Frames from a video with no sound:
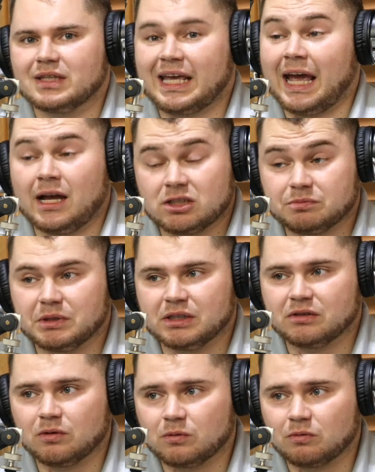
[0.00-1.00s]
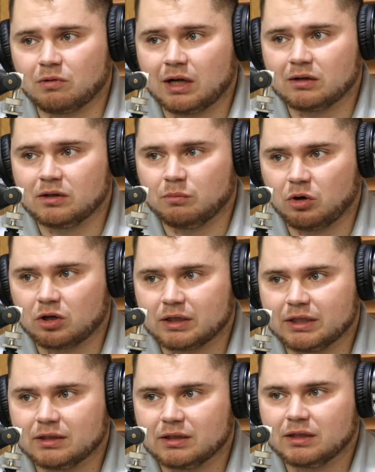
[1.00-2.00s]
cash being thrown around in the
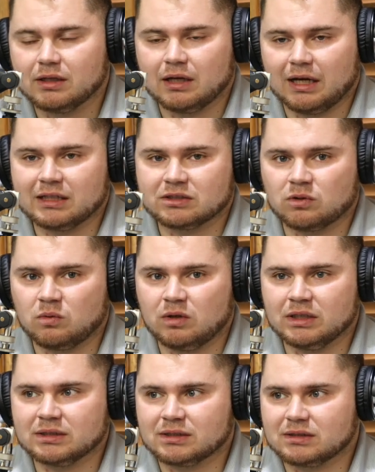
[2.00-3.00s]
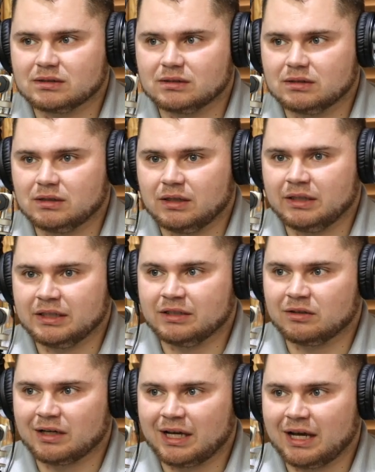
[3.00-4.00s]
market as there was a year
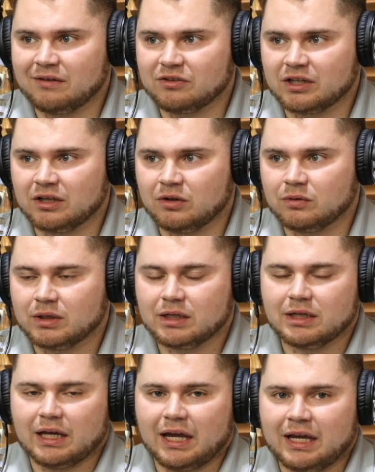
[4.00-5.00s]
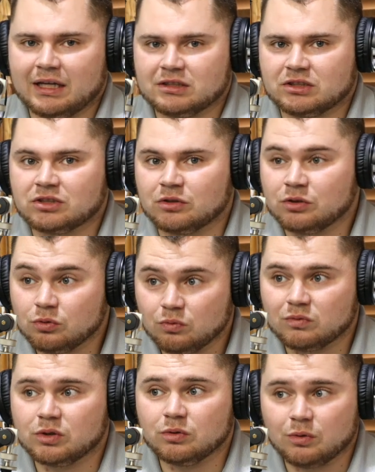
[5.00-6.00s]
and a half ago. And so you
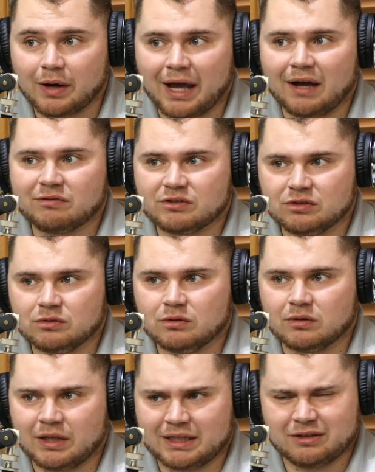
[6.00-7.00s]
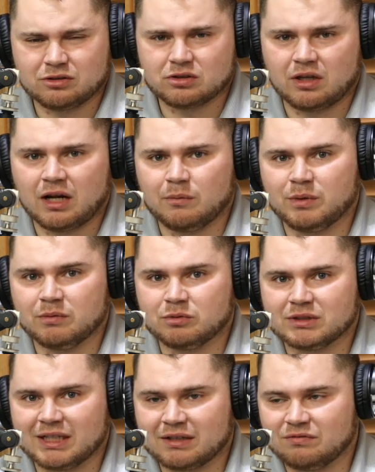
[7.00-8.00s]
do have to, like, there's a lot of people
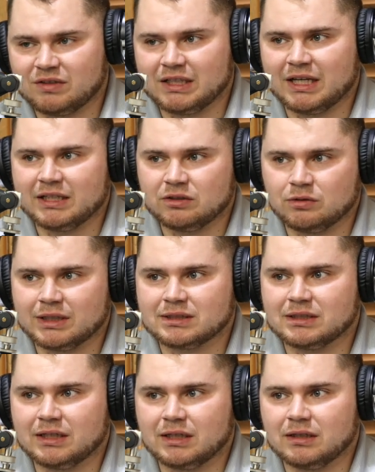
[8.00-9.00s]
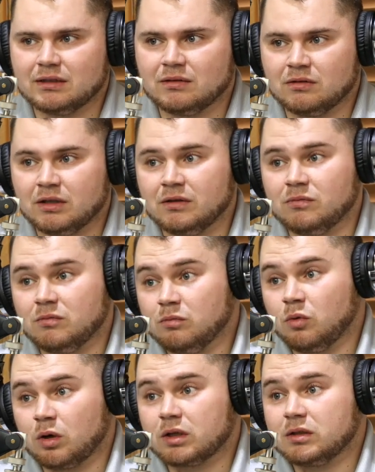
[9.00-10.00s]
taking PA, USDA, the
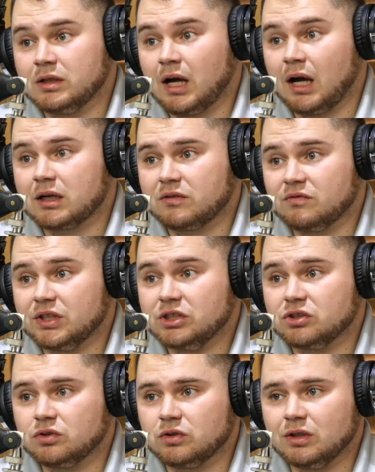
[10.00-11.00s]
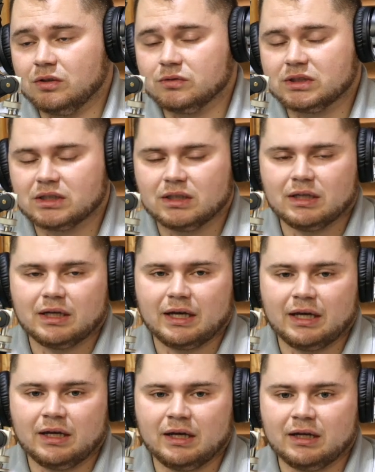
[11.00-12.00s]
more non-conventional loans,
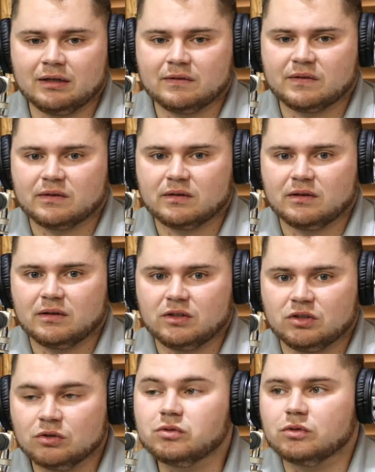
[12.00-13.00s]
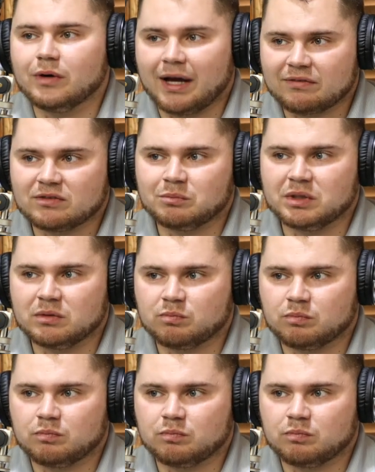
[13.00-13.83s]
and you do have to